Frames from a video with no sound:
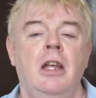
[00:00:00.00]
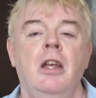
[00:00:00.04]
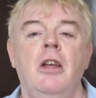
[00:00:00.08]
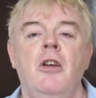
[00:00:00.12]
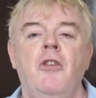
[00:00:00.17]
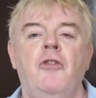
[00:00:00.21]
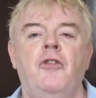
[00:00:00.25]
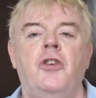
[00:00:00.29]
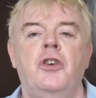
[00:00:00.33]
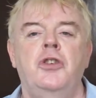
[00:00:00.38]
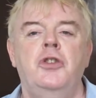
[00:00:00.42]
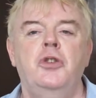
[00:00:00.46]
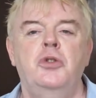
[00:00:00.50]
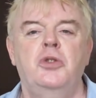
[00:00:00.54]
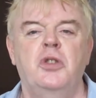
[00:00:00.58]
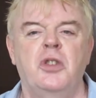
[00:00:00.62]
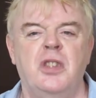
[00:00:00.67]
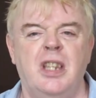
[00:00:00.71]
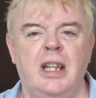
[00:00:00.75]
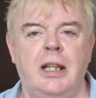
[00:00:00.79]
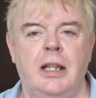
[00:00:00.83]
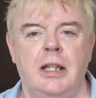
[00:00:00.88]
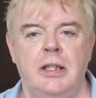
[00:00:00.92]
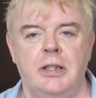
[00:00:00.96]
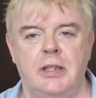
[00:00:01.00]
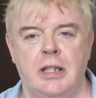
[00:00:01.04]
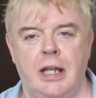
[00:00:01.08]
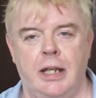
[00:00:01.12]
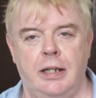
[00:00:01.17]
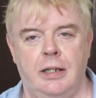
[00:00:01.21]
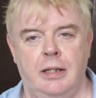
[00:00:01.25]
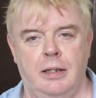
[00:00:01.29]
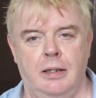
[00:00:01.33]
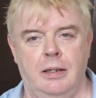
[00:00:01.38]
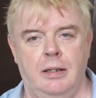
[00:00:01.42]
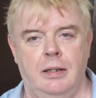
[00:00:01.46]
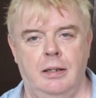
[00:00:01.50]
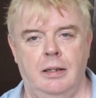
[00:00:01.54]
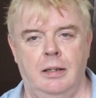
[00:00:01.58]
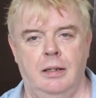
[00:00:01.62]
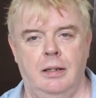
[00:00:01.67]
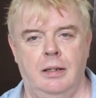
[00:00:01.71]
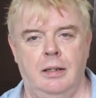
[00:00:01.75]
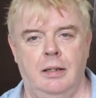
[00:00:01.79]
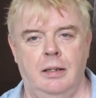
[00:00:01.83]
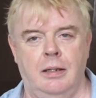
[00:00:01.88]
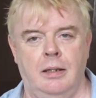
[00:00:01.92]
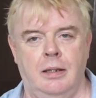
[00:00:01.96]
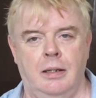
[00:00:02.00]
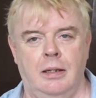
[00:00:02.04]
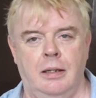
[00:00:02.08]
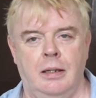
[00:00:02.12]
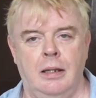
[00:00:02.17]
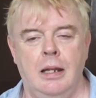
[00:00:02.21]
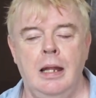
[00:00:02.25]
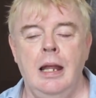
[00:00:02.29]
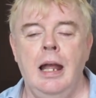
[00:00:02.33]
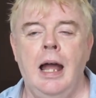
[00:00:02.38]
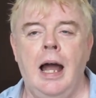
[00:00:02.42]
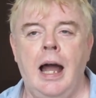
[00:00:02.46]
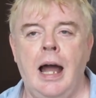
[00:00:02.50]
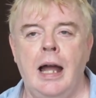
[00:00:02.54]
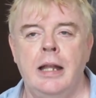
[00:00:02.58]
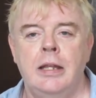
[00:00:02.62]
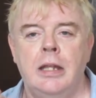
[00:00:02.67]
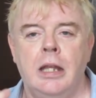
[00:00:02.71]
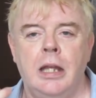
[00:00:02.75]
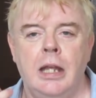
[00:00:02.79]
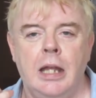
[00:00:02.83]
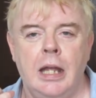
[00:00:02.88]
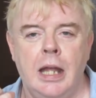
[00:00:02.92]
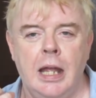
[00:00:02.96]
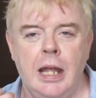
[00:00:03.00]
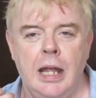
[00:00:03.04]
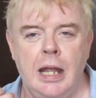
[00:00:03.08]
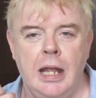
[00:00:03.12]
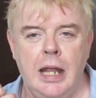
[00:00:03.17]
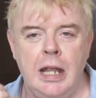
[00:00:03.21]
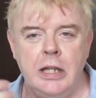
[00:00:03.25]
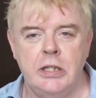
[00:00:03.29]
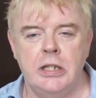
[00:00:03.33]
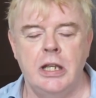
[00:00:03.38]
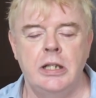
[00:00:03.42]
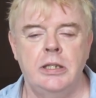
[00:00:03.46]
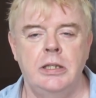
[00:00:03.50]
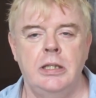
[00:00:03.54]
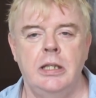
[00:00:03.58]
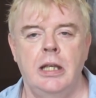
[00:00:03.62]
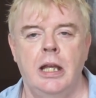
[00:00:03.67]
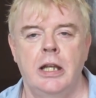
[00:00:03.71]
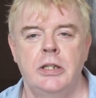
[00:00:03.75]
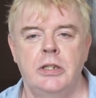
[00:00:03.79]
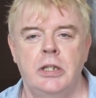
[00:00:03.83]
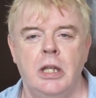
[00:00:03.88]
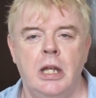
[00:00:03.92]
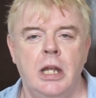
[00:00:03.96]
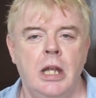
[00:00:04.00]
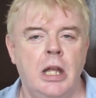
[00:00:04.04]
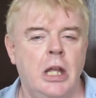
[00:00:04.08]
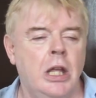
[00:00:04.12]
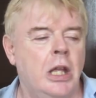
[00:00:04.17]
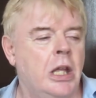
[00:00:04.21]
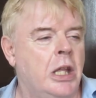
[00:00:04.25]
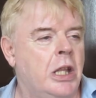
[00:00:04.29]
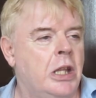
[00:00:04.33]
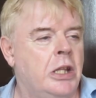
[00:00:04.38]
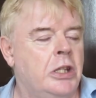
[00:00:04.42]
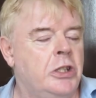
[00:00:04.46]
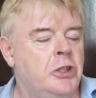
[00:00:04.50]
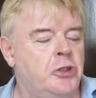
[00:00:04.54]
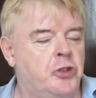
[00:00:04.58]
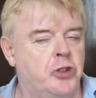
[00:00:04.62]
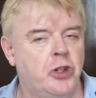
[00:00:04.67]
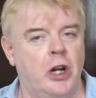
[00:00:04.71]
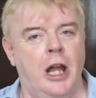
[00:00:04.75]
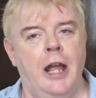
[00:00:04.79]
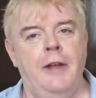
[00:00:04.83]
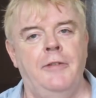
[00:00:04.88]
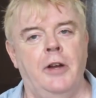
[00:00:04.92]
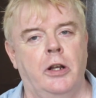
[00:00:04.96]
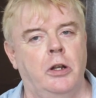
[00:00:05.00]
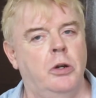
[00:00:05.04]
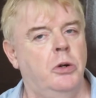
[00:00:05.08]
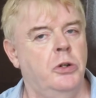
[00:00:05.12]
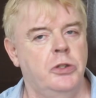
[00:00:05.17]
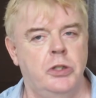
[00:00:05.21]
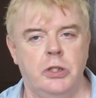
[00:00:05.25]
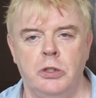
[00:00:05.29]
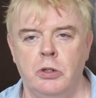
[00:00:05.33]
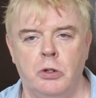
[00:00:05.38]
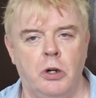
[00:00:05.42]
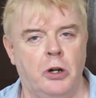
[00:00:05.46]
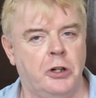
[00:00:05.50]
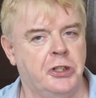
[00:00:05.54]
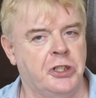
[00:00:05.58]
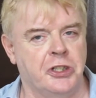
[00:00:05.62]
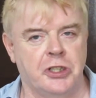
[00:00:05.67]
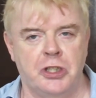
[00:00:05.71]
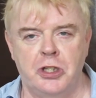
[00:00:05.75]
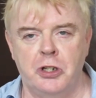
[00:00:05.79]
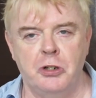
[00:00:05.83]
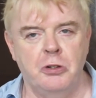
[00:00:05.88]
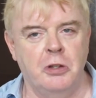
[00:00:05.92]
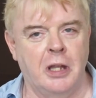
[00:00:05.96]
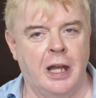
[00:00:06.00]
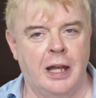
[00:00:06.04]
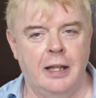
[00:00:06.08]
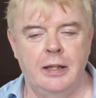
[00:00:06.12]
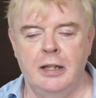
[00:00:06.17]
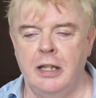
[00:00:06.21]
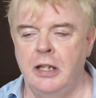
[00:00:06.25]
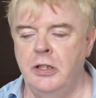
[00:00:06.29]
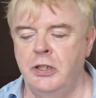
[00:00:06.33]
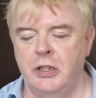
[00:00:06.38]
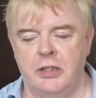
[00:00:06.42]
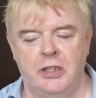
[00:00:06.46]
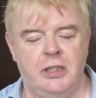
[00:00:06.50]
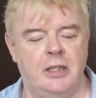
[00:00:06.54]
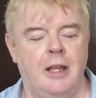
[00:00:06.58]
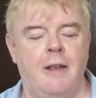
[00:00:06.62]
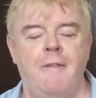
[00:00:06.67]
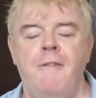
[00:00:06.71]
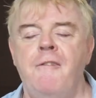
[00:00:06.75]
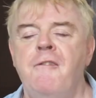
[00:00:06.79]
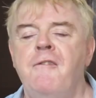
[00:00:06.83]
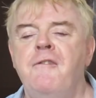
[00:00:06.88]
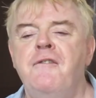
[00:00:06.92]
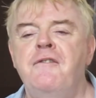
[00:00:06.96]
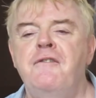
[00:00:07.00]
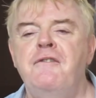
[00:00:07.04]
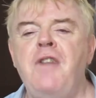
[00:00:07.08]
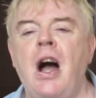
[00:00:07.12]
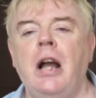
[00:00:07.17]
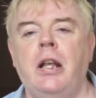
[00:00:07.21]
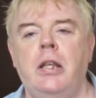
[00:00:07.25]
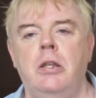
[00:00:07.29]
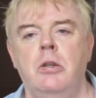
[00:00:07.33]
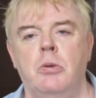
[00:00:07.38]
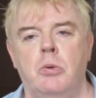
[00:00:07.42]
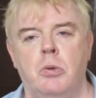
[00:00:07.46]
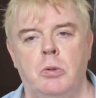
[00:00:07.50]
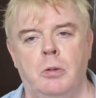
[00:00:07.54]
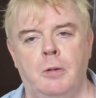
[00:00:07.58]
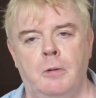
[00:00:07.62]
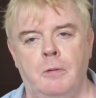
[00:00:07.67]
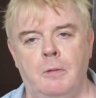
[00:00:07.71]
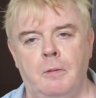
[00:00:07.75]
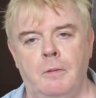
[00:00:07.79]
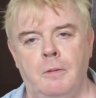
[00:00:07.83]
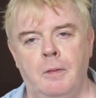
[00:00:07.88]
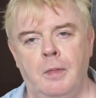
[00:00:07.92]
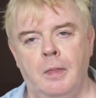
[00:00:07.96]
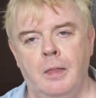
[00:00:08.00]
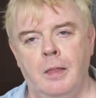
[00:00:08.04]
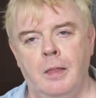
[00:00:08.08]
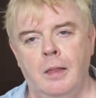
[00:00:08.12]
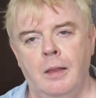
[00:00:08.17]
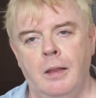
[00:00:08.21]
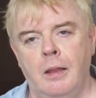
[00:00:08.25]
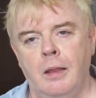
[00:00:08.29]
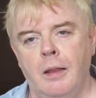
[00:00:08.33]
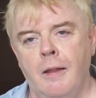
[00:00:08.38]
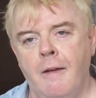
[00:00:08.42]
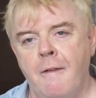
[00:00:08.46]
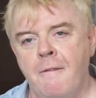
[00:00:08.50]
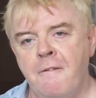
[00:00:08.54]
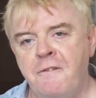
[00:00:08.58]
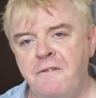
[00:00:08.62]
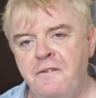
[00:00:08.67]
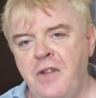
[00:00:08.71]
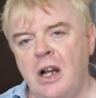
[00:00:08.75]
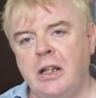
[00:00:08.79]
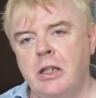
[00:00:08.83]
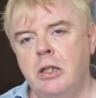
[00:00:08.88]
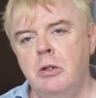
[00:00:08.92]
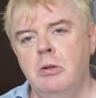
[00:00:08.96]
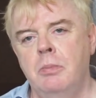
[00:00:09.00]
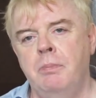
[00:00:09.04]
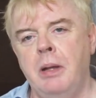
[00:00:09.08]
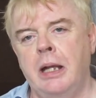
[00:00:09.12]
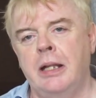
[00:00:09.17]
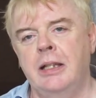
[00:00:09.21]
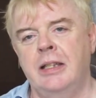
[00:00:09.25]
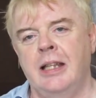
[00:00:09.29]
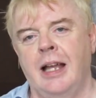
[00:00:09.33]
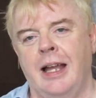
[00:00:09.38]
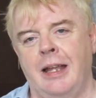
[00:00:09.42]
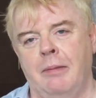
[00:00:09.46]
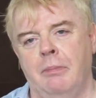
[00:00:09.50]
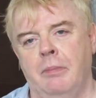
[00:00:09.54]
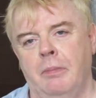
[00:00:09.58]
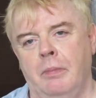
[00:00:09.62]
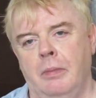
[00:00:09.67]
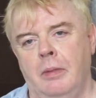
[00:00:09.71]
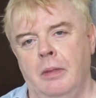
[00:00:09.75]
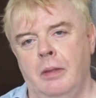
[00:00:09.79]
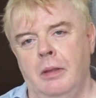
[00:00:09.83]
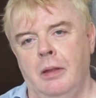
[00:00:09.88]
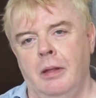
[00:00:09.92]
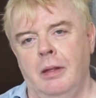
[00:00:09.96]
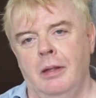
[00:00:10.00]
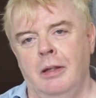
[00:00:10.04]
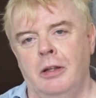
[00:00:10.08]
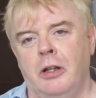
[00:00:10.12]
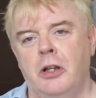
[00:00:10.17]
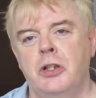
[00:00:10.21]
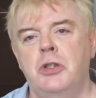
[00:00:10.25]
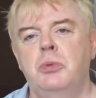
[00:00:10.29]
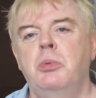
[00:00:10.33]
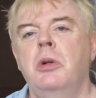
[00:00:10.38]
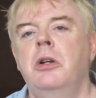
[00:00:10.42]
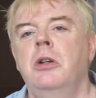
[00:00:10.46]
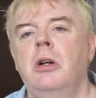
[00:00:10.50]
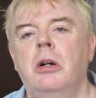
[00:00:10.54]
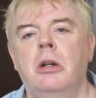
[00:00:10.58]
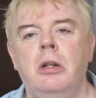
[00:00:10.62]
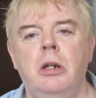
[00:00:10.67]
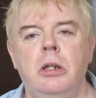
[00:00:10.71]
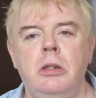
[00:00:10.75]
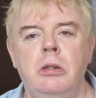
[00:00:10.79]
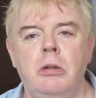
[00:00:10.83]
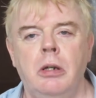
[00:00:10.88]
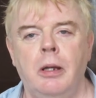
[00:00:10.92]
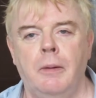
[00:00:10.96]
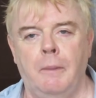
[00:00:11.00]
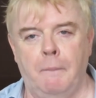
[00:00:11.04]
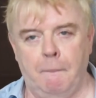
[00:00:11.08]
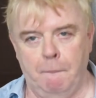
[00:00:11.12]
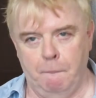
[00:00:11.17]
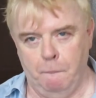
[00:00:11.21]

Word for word: for you to think inside. And HSTS drive a coach horses through that. They just say, fuck you. Fuck you big time. Because we're not going to do it.